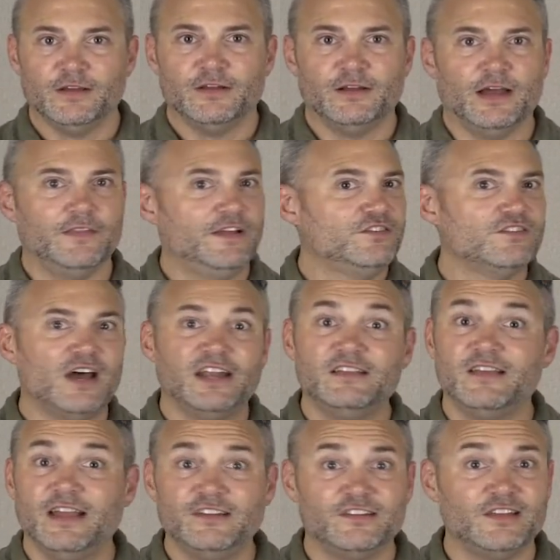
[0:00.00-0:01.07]
Now, that's not a
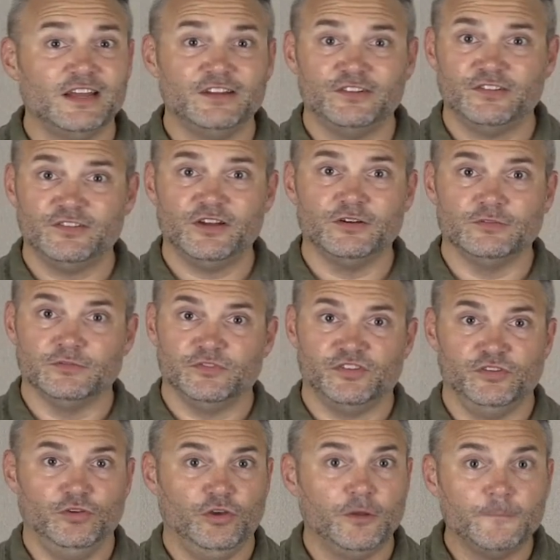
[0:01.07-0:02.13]
date set in stone, so
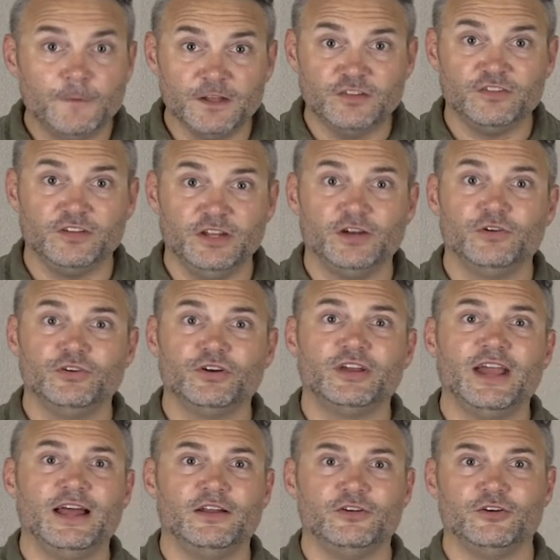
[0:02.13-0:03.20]
you can pencil it in on your
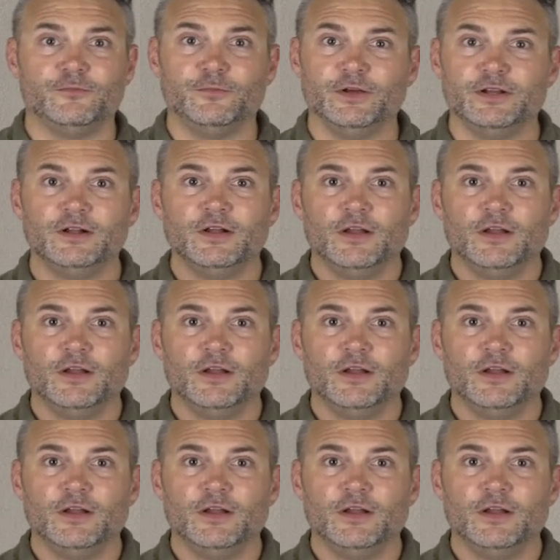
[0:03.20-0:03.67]
calendar, but